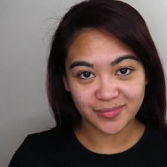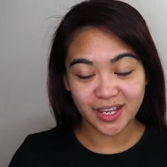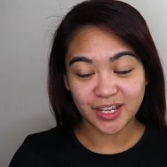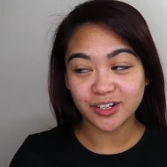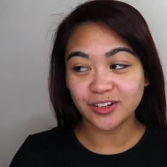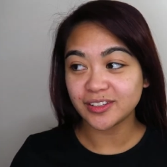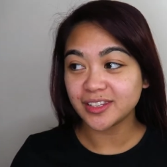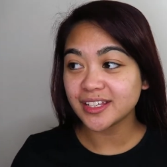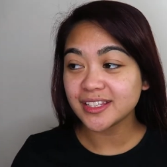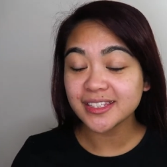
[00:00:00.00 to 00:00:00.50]
I
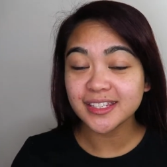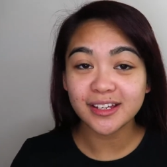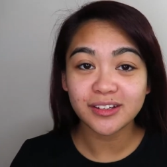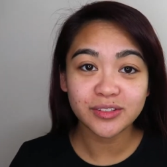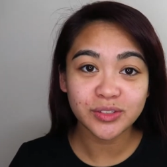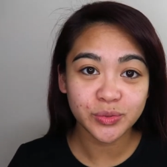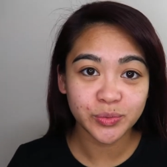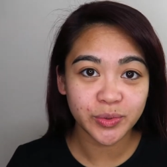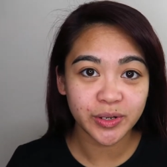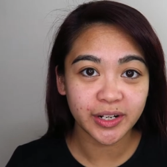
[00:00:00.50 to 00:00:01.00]
know that
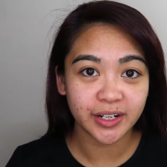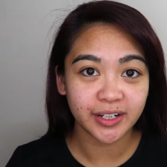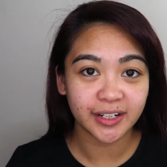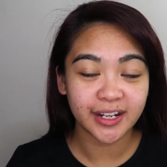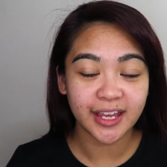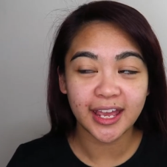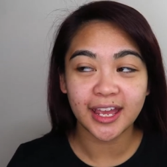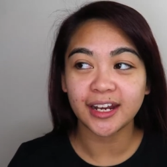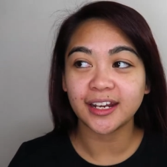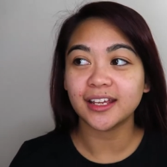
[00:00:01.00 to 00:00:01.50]
sounds
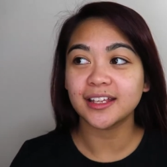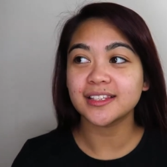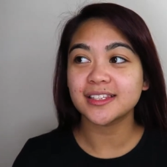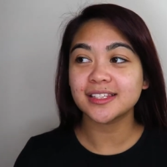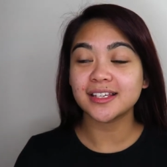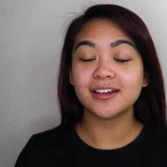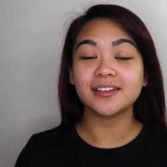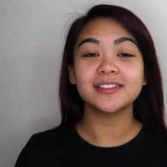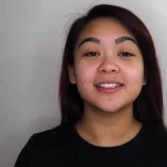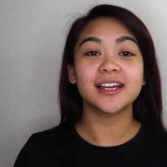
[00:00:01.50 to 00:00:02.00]
weird and it
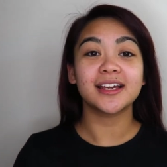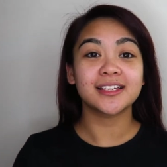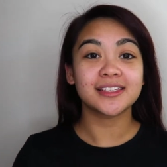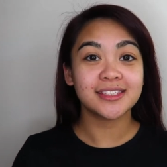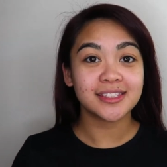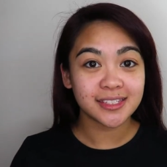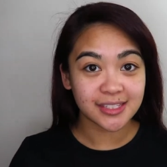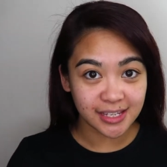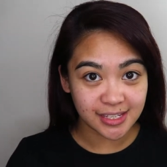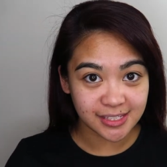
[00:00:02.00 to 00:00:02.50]
sounds
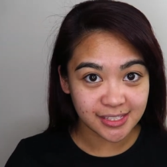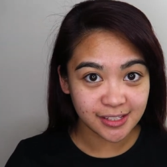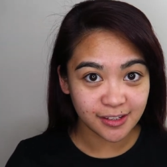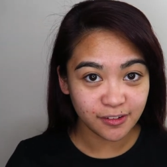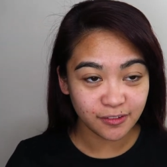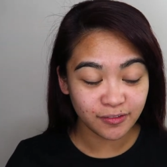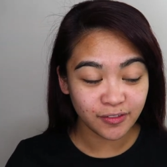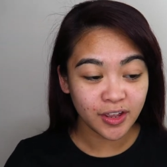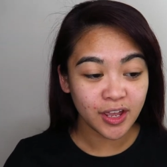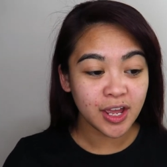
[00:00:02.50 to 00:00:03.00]

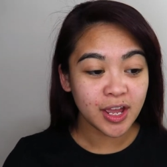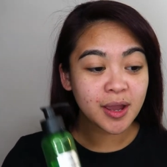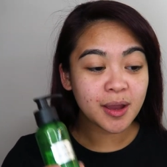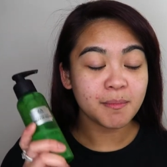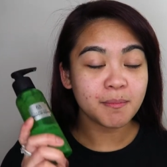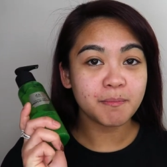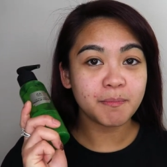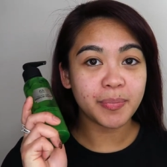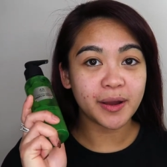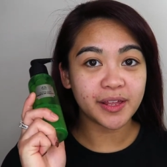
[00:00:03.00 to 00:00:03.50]
excessive,
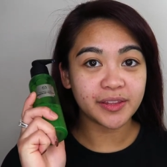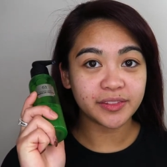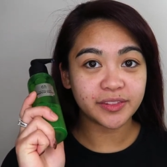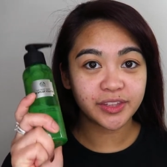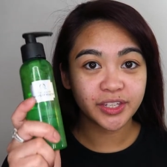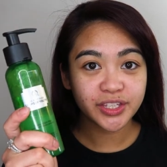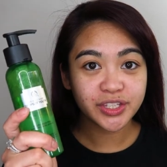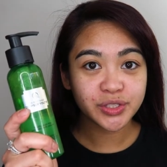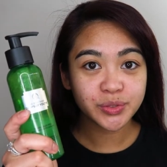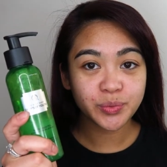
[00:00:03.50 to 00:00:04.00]
but
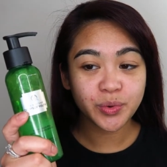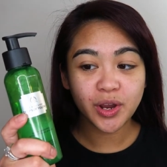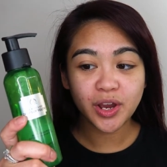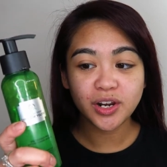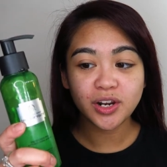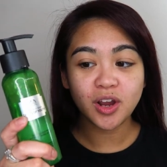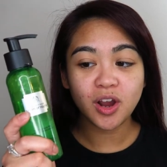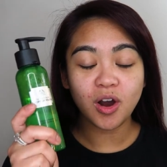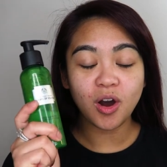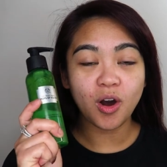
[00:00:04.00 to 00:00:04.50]
this
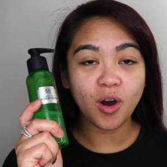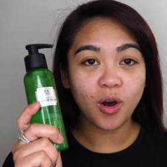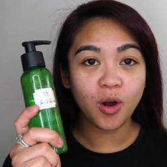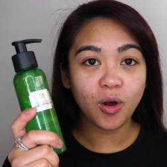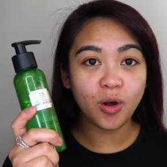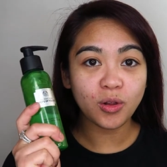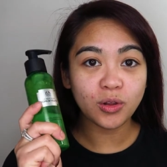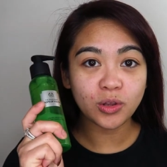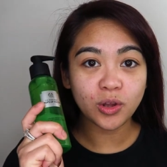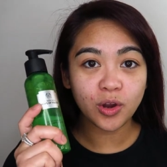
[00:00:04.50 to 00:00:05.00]
one
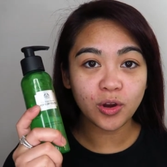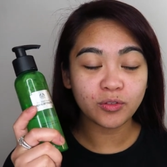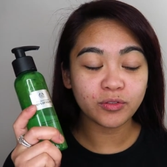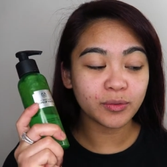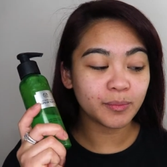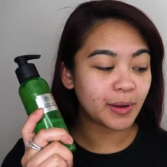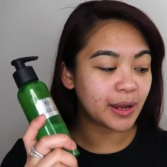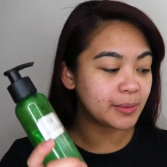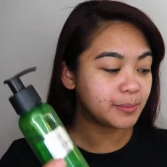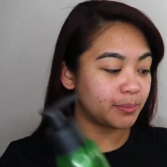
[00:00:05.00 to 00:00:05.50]
all over
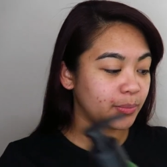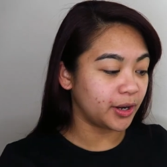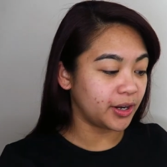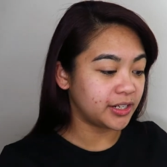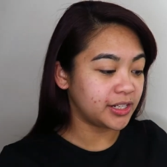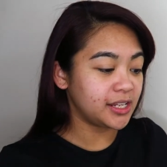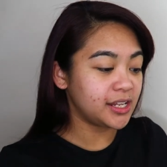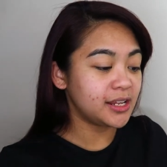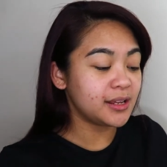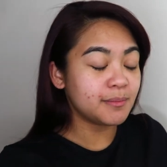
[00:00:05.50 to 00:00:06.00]
my
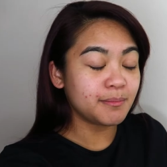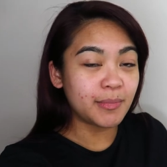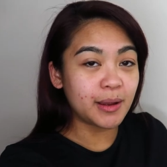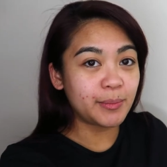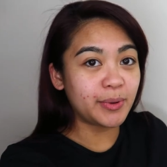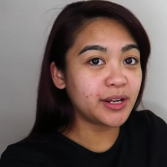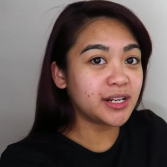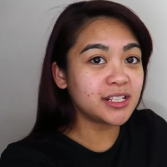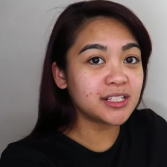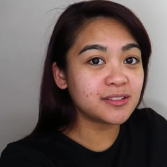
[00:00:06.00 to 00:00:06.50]
body, my
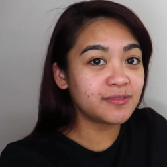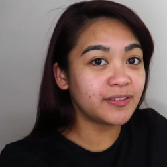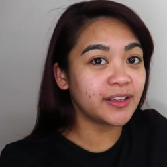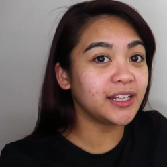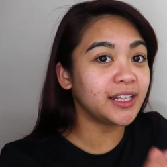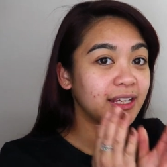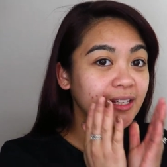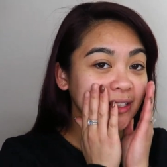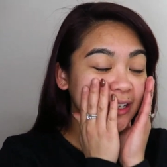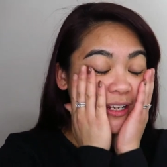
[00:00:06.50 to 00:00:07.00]
body's
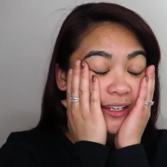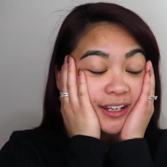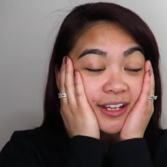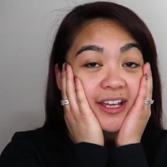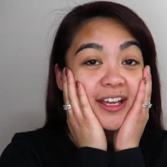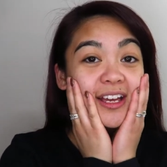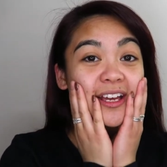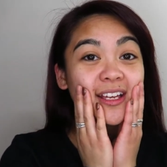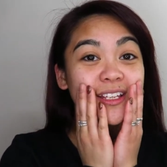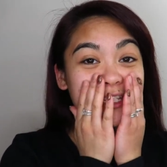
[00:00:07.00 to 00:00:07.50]
feeling like
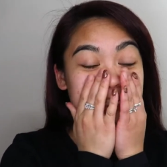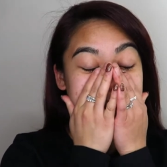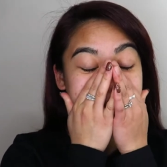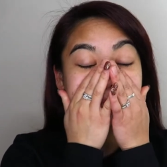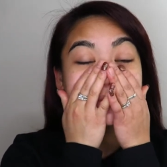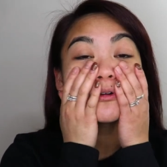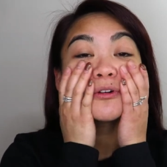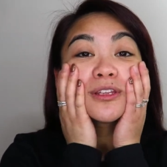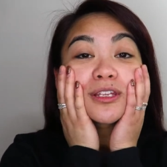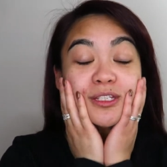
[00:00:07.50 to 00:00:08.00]
as
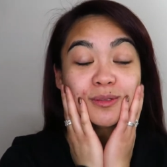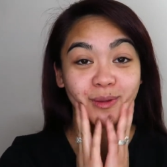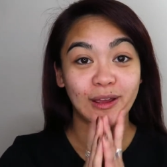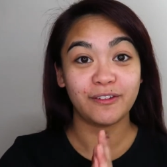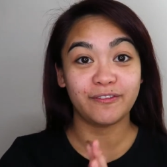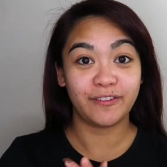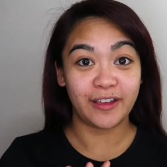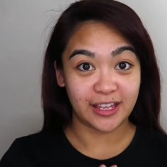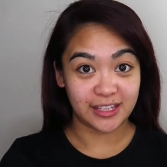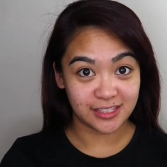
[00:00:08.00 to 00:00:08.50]
smooth as my
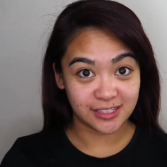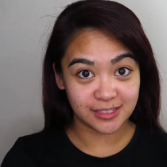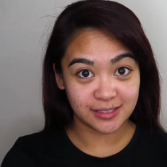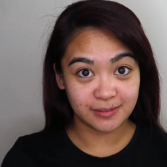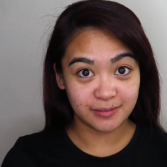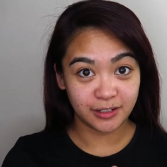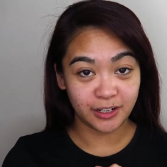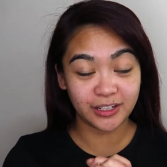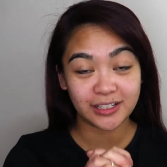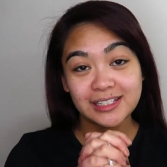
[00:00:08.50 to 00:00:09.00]

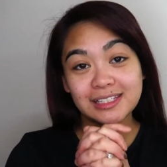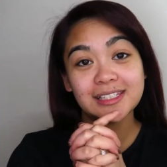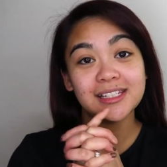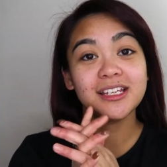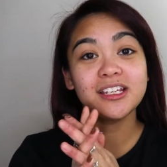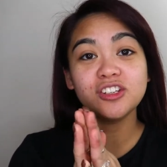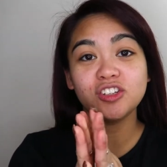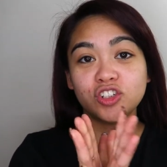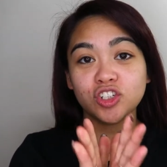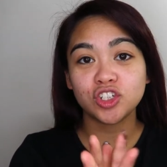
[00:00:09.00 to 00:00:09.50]
face.
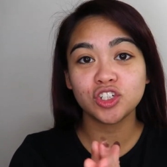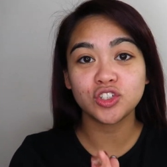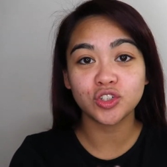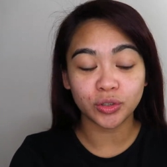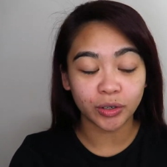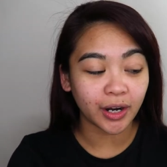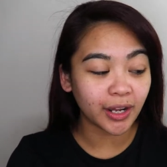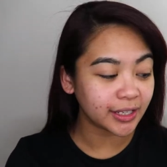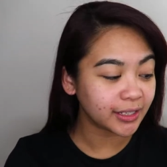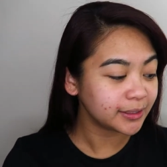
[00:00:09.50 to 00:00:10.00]
Honestly, you should
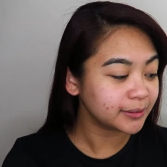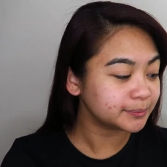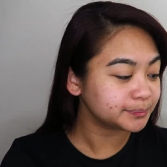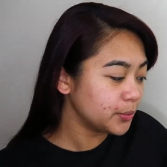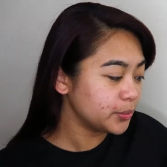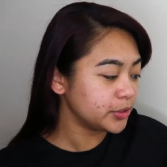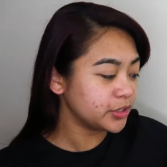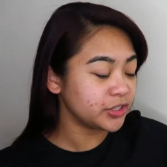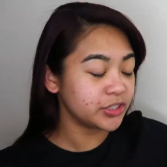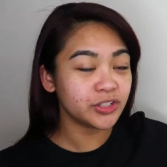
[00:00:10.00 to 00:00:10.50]
try it.
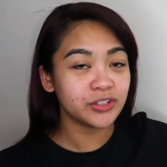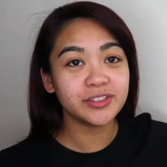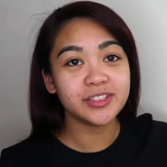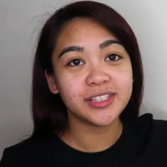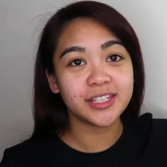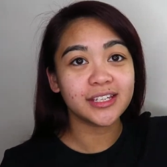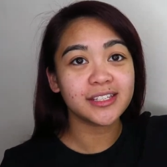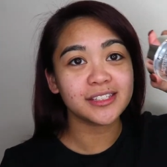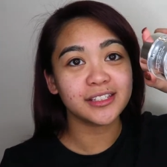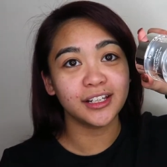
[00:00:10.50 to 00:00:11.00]
I wouldn't use
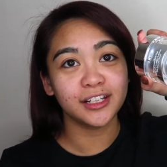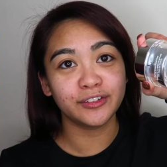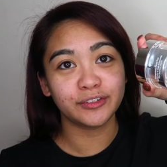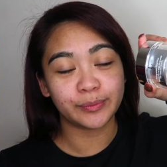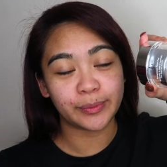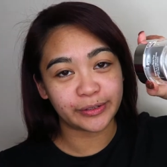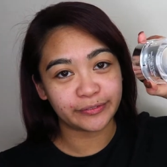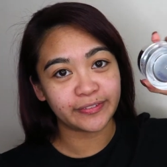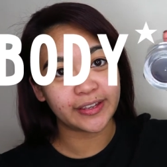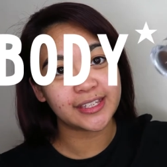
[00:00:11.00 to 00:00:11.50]
this all over
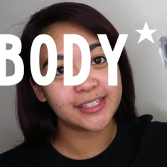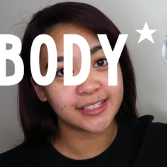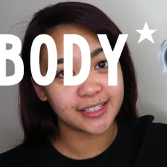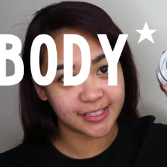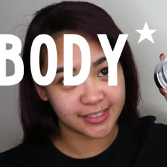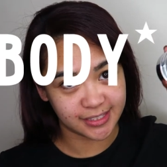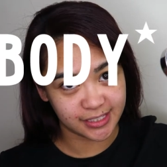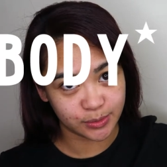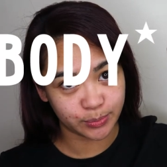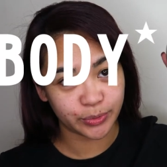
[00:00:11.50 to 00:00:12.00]
my face
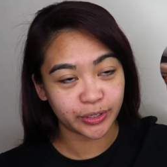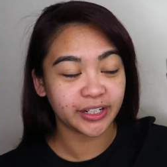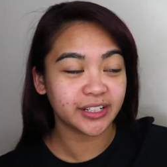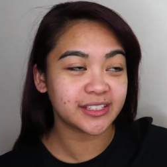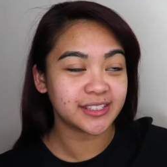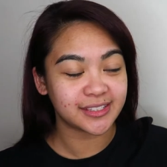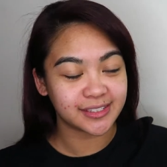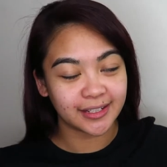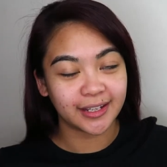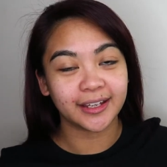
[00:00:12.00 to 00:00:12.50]
because this
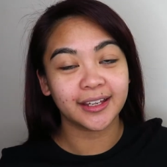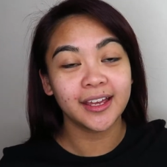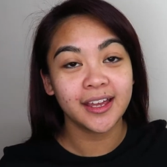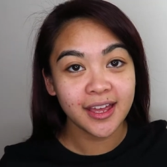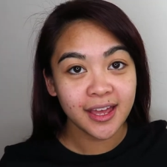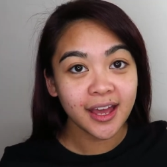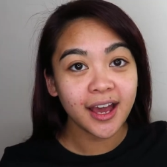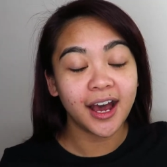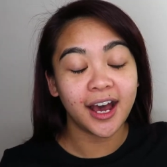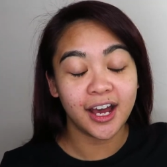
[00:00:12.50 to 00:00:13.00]
product is like
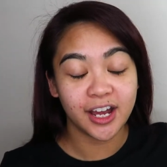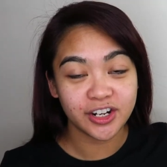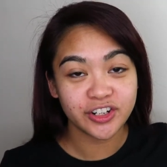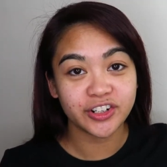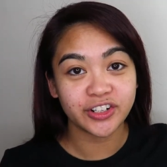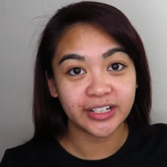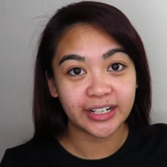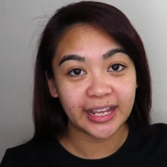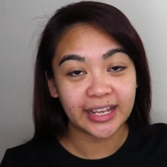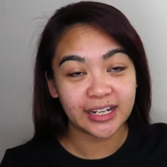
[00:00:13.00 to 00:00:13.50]

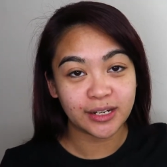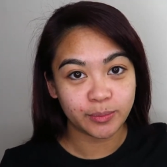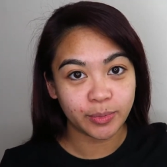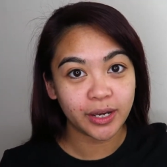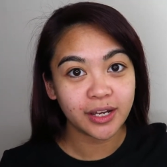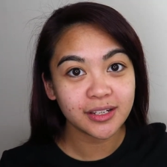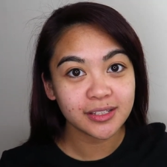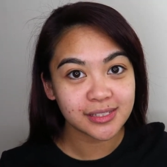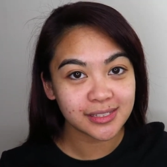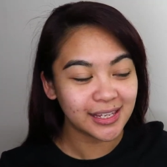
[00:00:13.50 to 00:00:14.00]
180
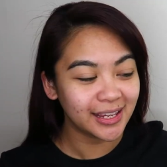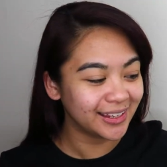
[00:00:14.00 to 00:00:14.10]
bucks.